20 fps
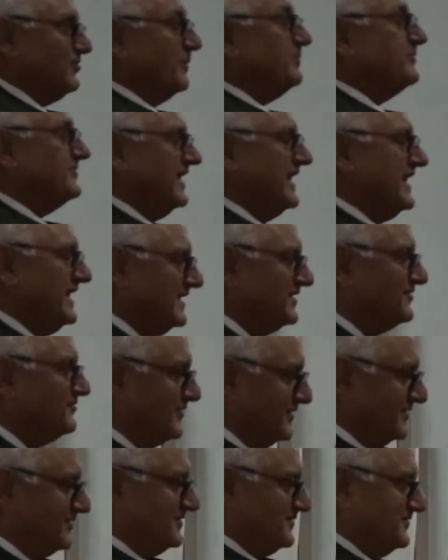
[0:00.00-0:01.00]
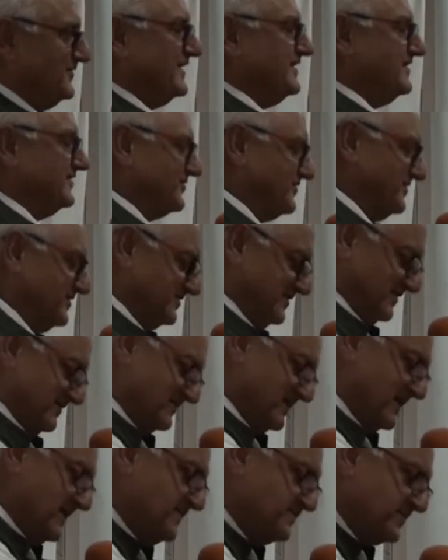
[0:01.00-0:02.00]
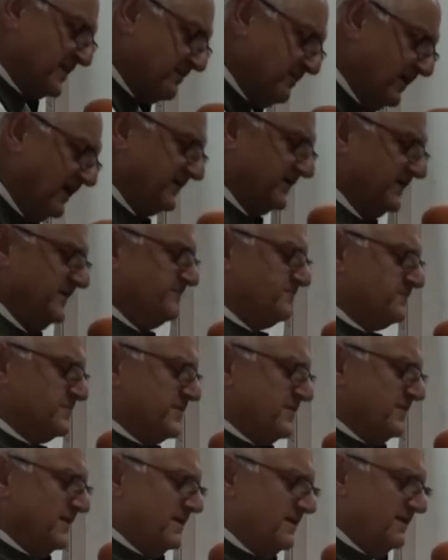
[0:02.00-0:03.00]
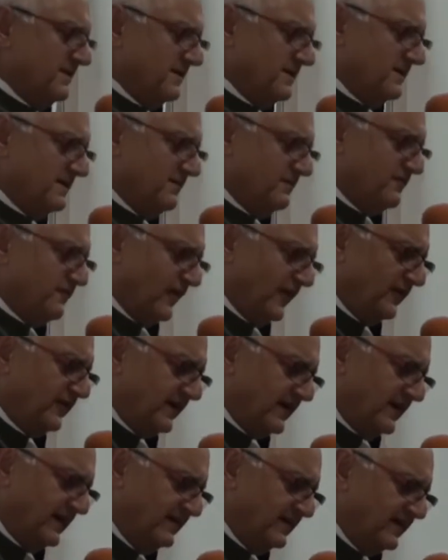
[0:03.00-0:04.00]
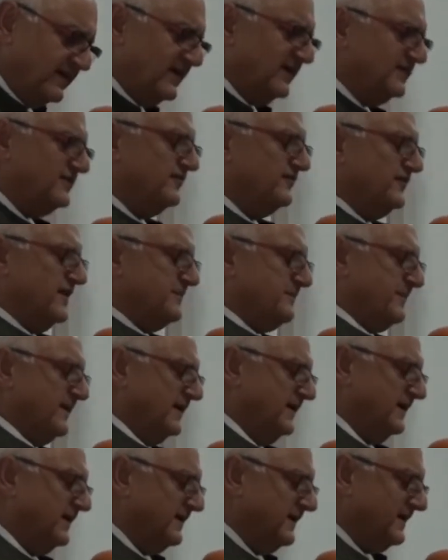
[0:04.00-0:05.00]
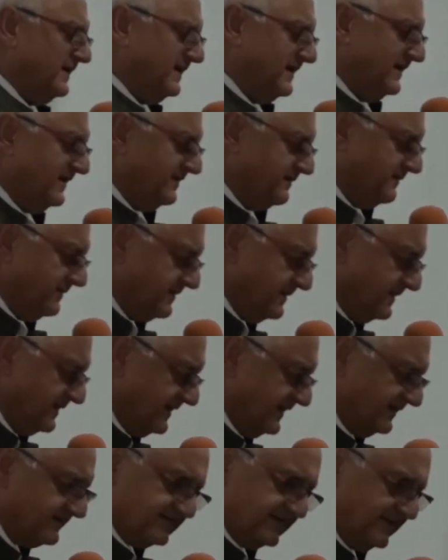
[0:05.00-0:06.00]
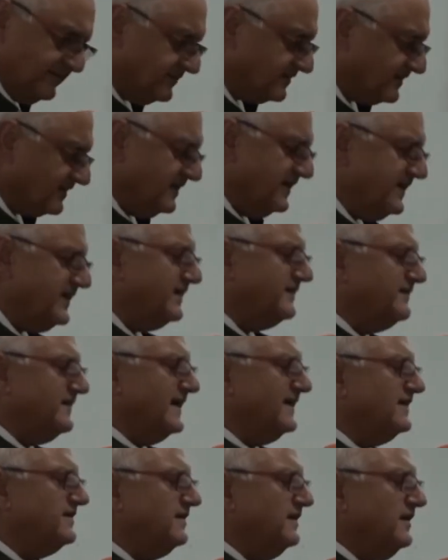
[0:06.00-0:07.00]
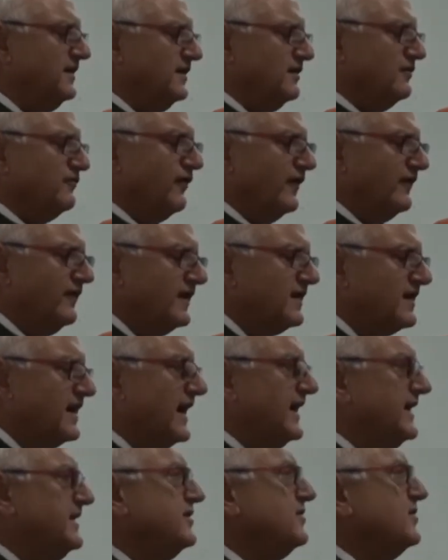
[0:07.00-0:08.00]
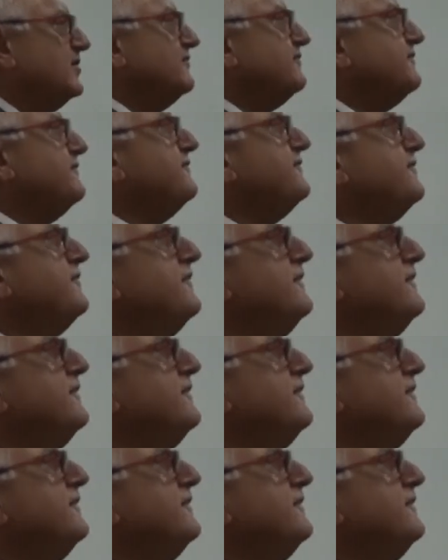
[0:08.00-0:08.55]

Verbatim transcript: stopped saying it for various reasons. But for the, in the case of Nepal, it seems clear that for the kind of